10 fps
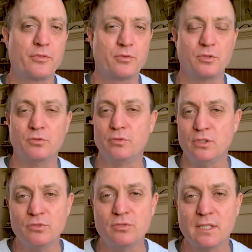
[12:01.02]
through
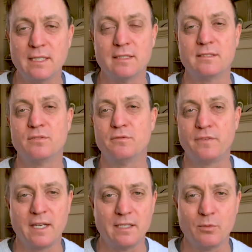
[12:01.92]
using it,
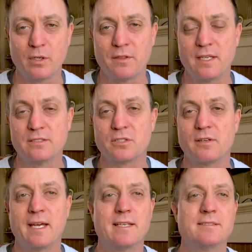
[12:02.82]
finding where things
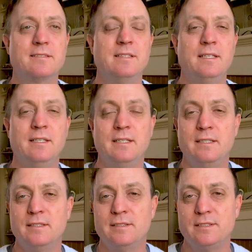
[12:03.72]
are at.
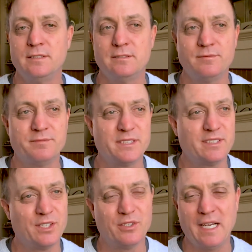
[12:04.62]

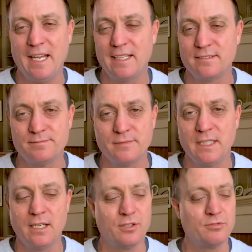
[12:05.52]
So
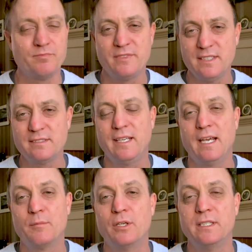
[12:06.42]
this
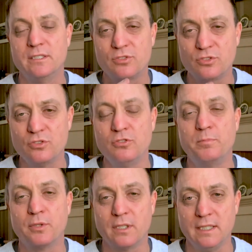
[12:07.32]
camera is
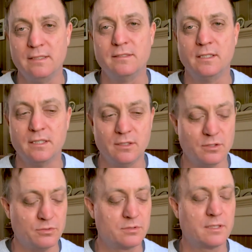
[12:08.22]
super easy to
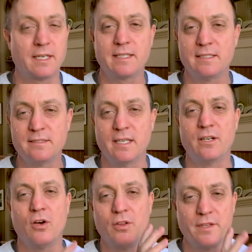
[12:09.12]
use. Like I
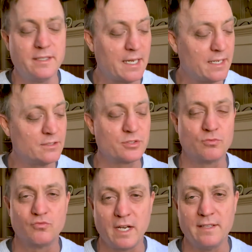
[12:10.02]
said, all the dials are
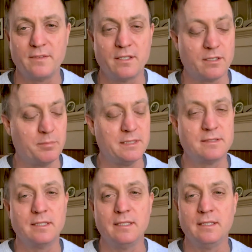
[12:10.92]
right there to be
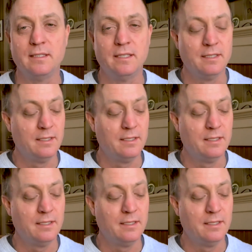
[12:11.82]
seen.